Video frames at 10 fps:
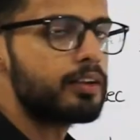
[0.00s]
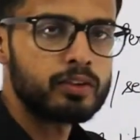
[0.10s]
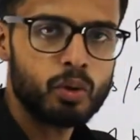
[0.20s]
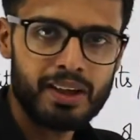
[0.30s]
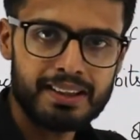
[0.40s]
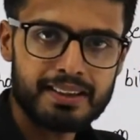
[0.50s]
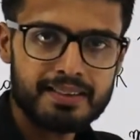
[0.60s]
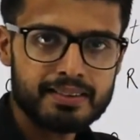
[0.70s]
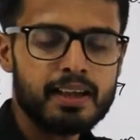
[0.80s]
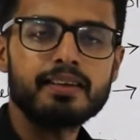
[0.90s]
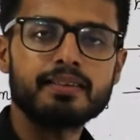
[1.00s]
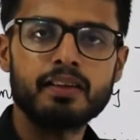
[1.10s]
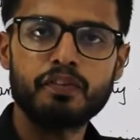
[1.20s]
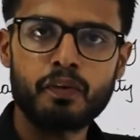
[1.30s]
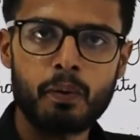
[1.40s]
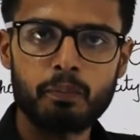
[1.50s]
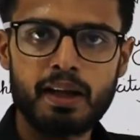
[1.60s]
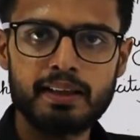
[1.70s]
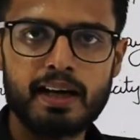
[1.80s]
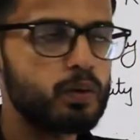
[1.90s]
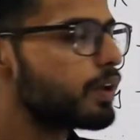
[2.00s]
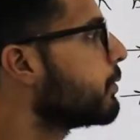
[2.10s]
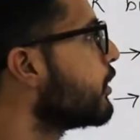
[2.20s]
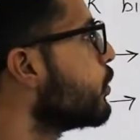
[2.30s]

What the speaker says: So in this case, the formula that will be